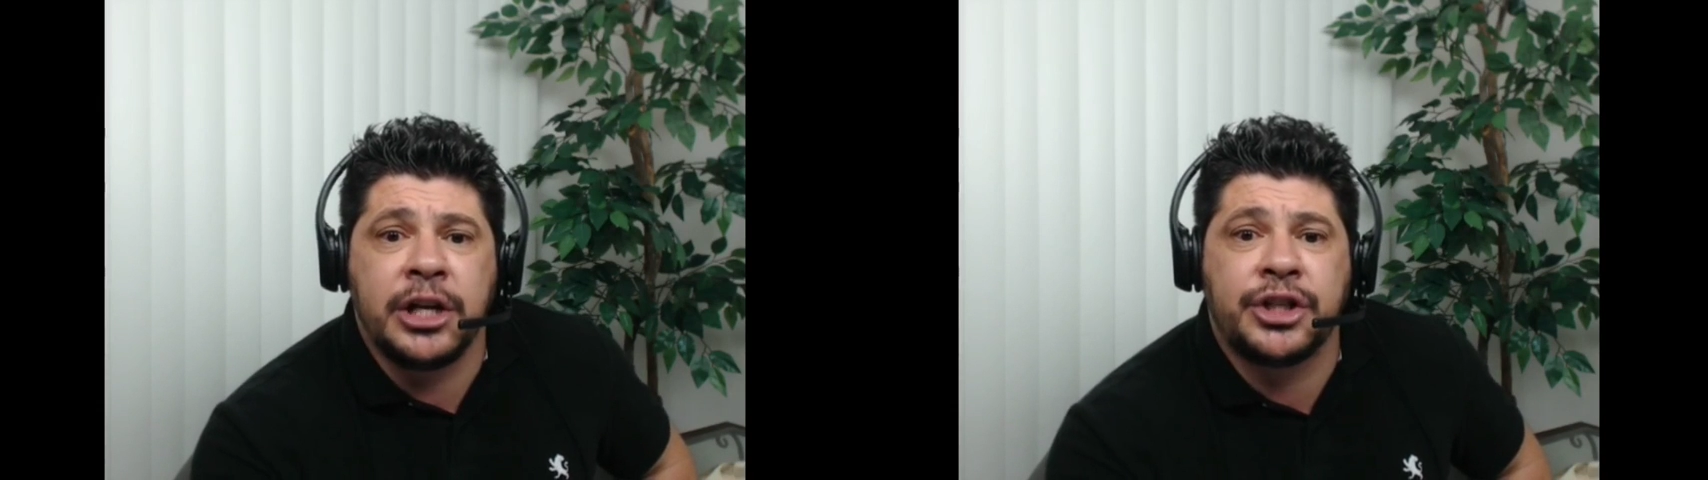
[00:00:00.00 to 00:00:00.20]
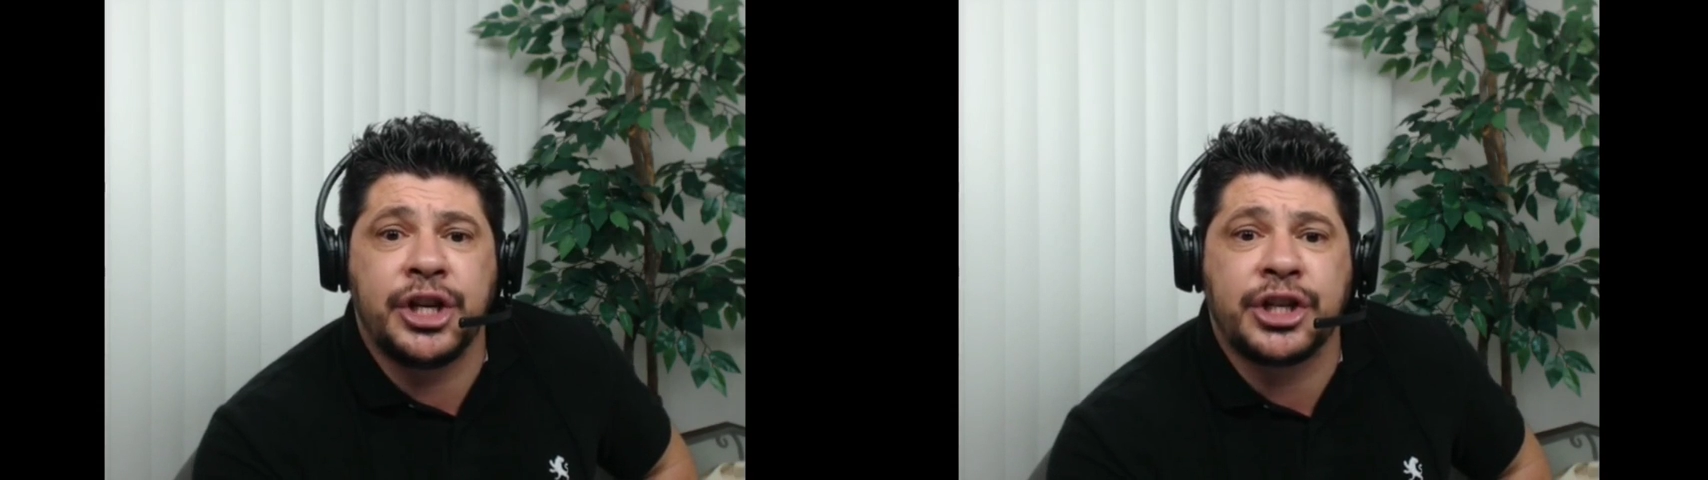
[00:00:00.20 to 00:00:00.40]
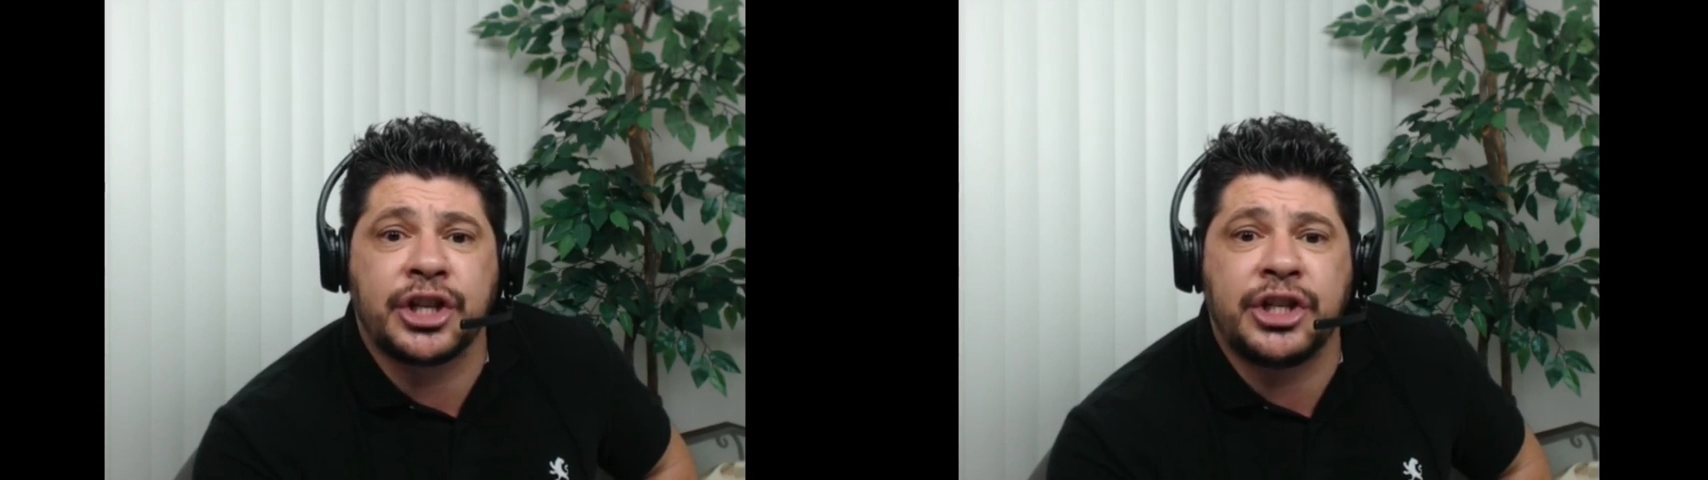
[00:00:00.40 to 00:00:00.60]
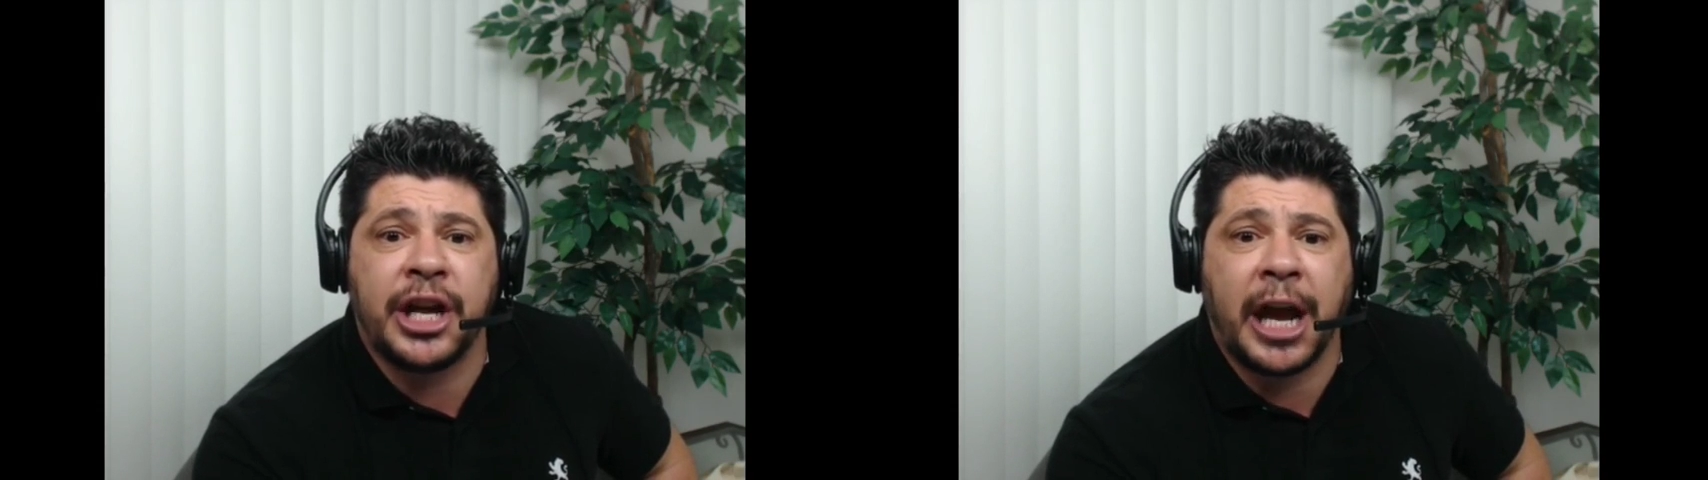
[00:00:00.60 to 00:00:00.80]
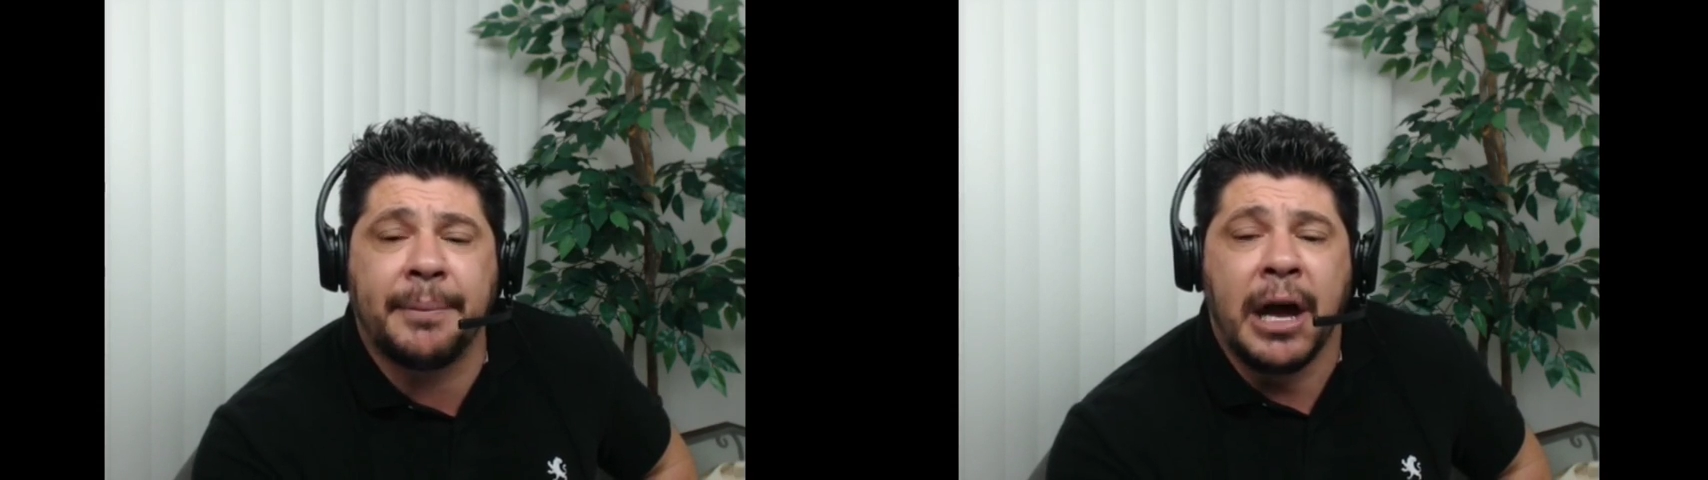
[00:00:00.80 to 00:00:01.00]
in Jesus'
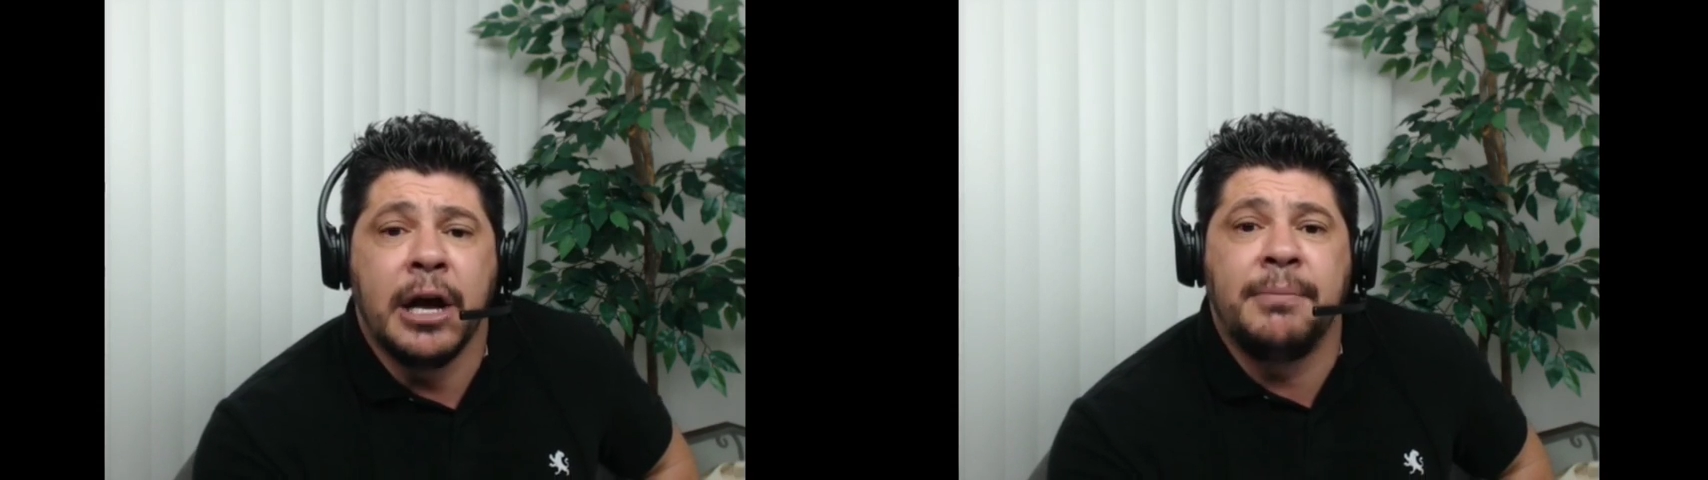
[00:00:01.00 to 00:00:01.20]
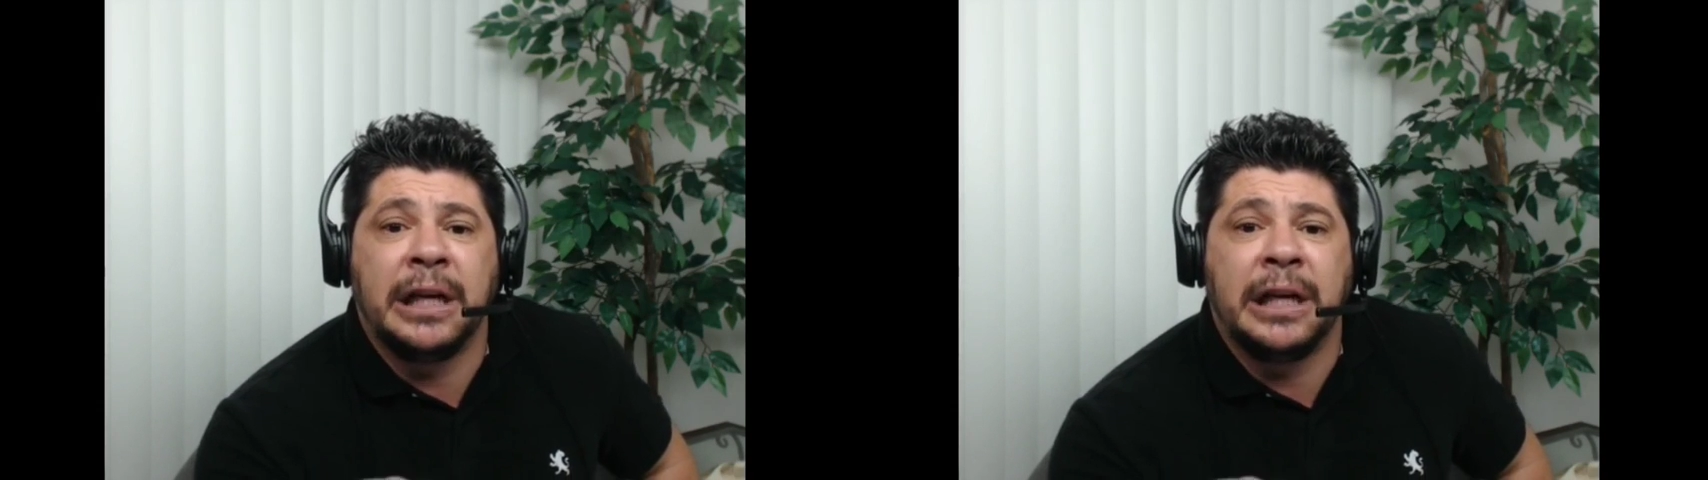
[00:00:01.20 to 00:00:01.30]
name.